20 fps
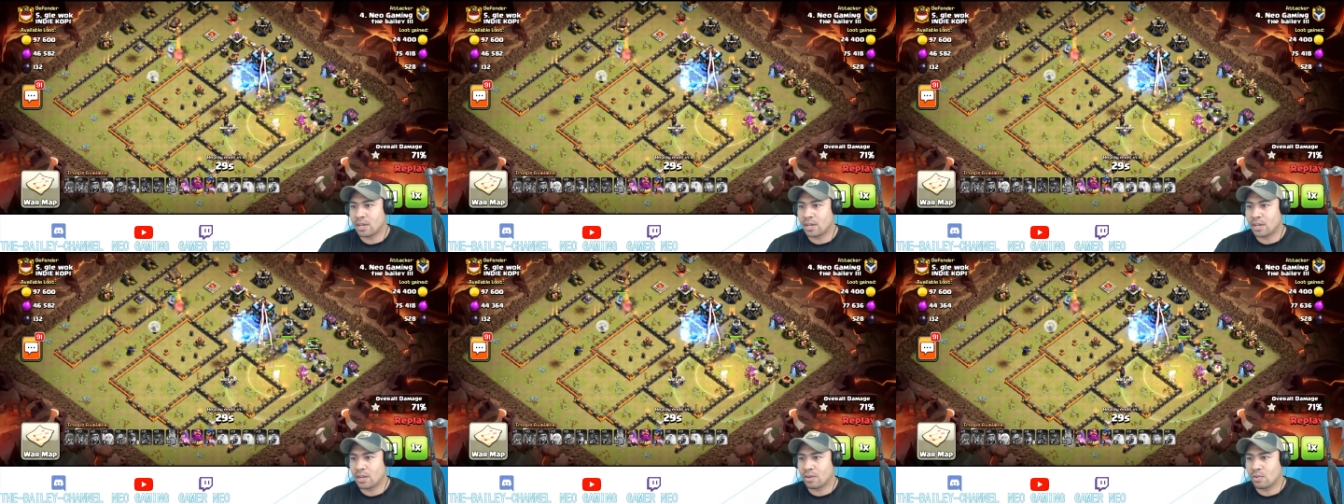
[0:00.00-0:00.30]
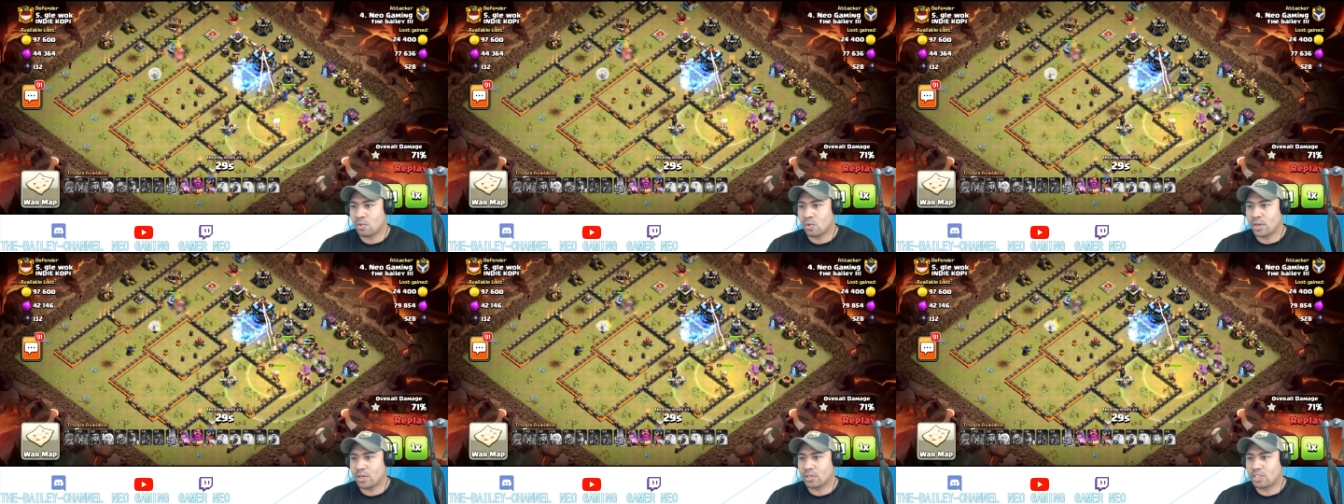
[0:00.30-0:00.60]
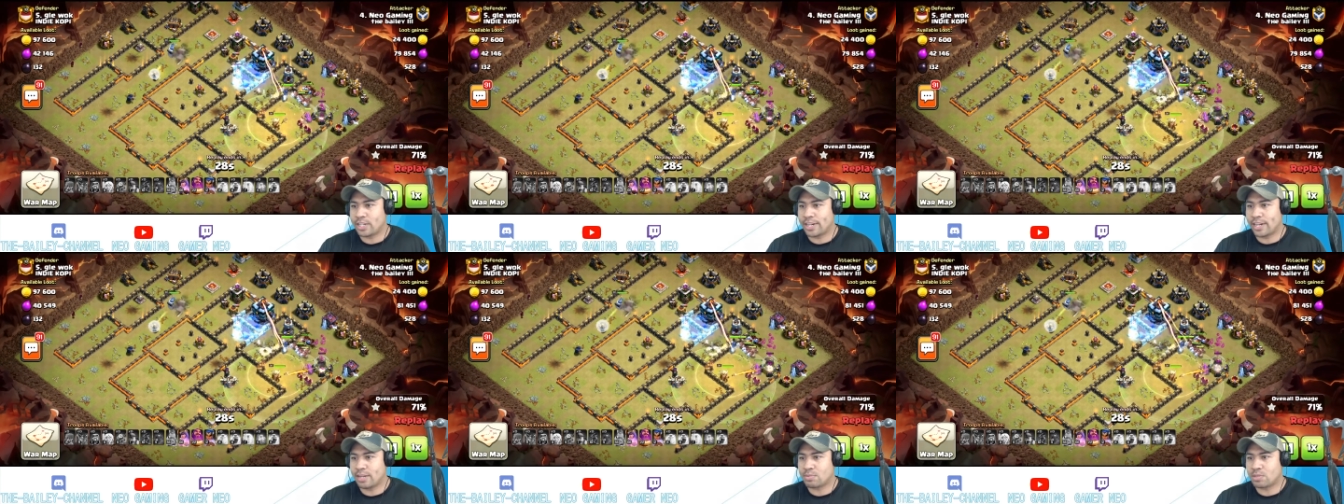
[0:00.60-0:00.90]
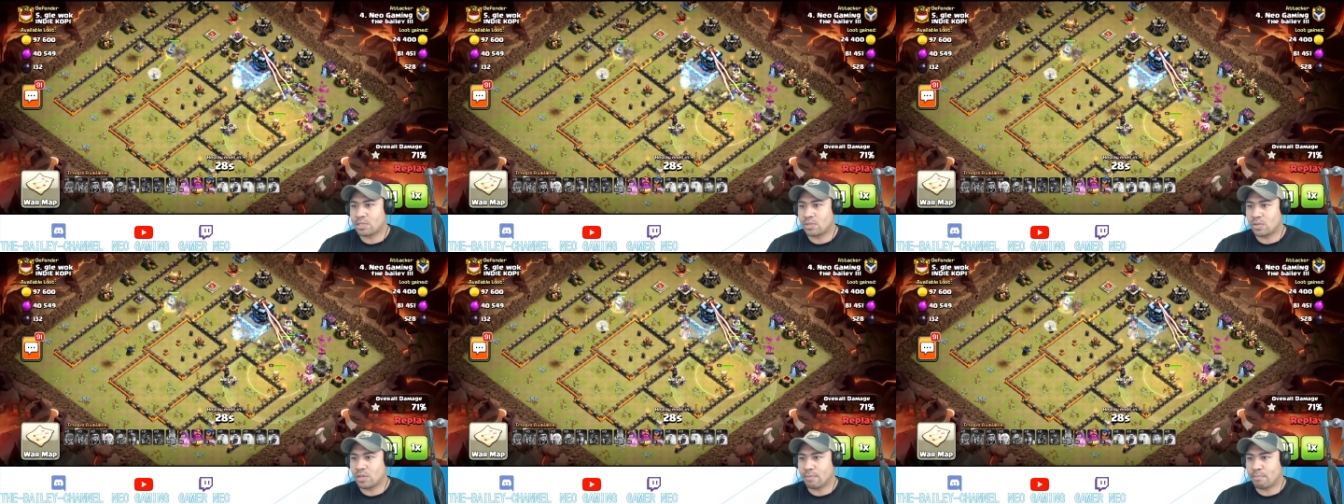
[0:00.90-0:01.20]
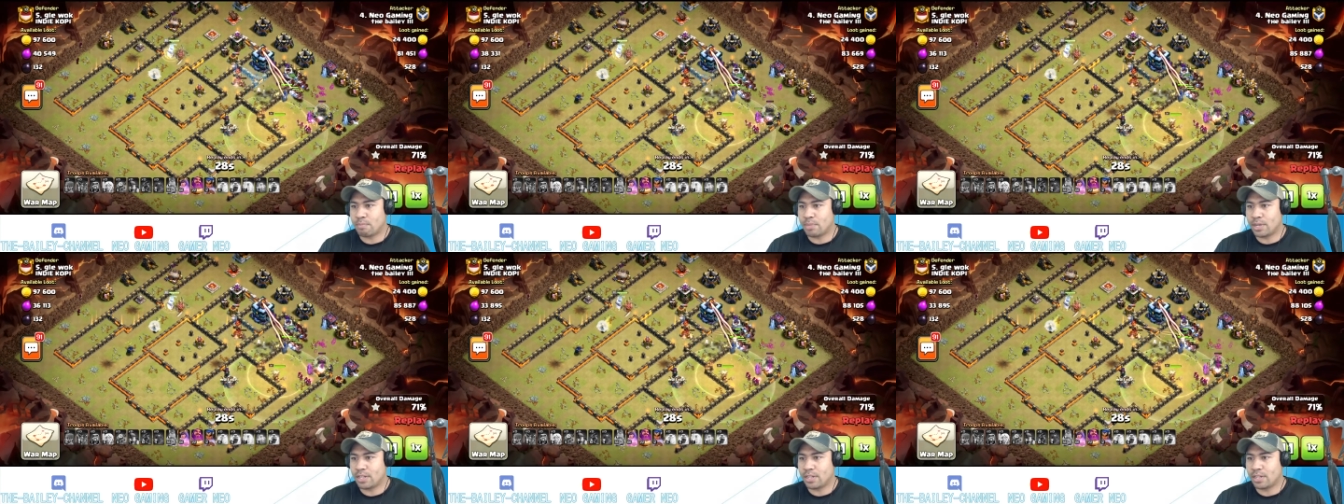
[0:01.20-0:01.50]
Royal Champ's
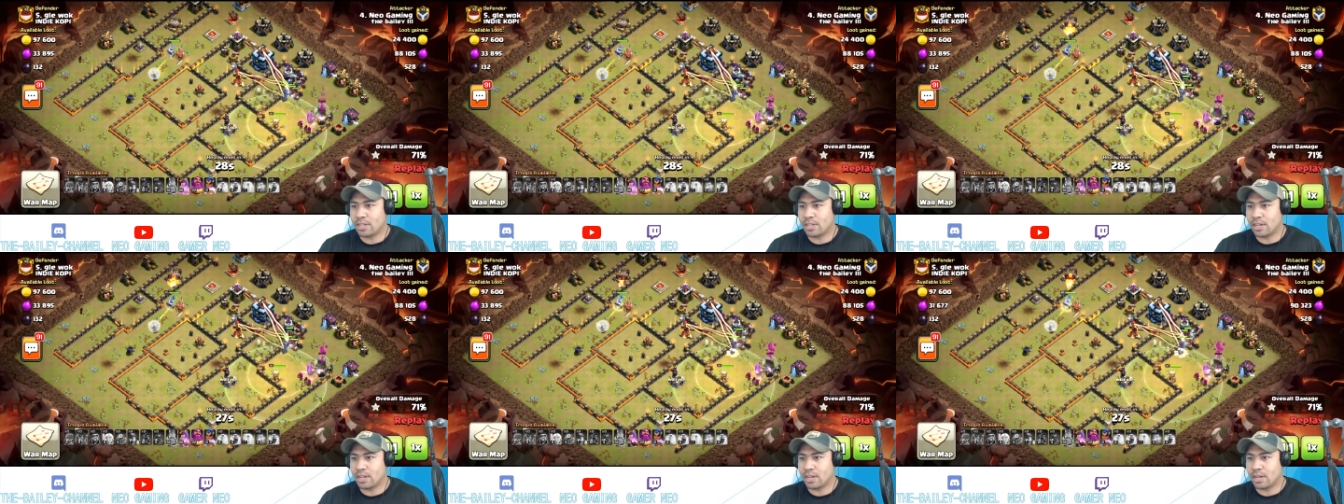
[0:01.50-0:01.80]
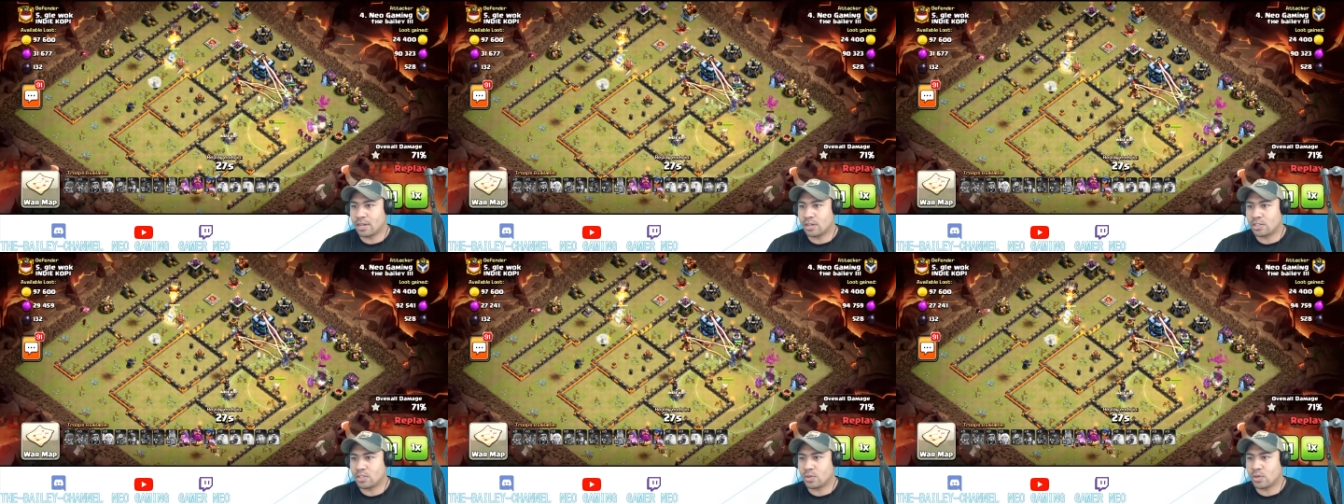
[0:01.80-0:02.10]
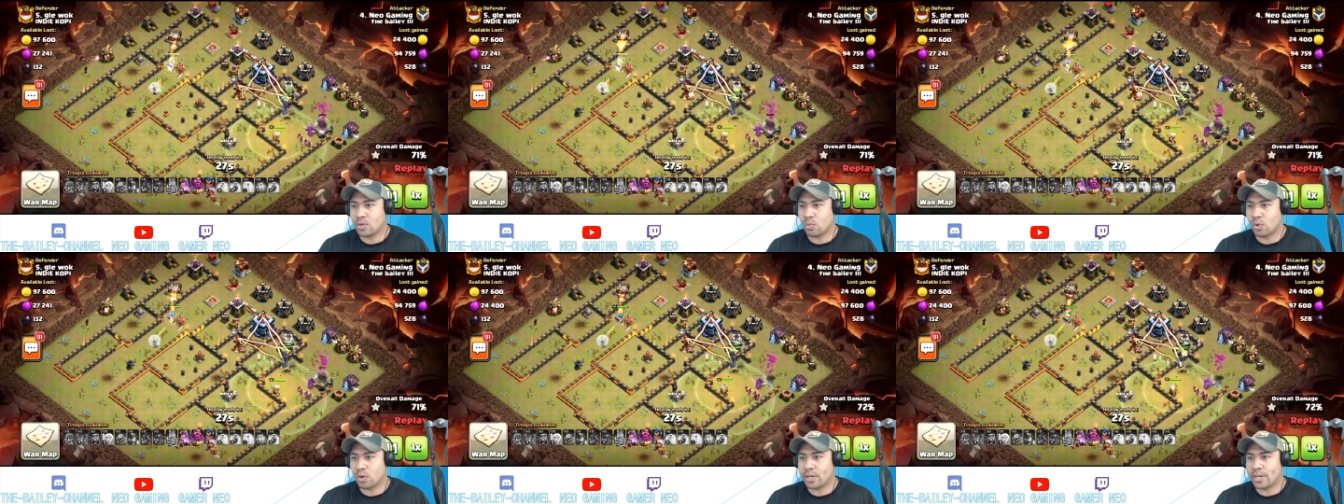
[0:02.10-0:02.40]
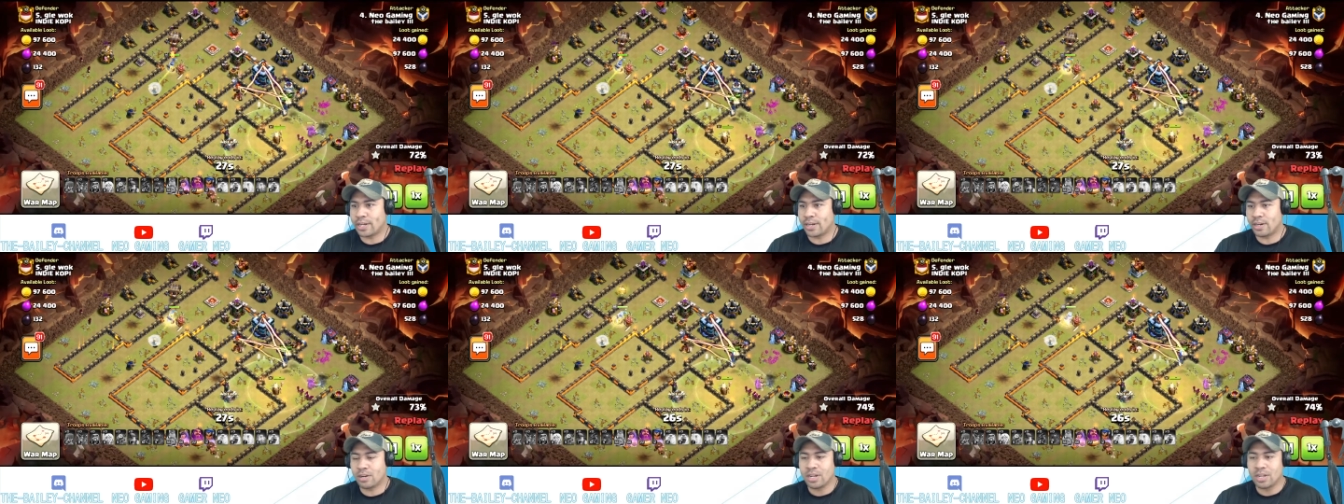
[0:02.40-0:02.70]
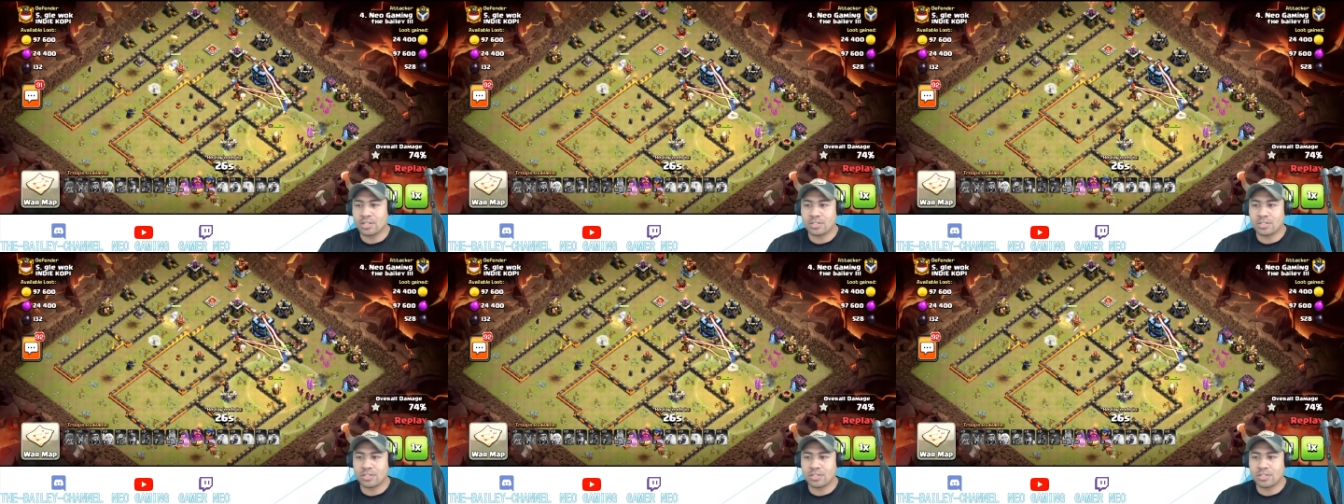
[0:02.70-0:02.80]
doing work here.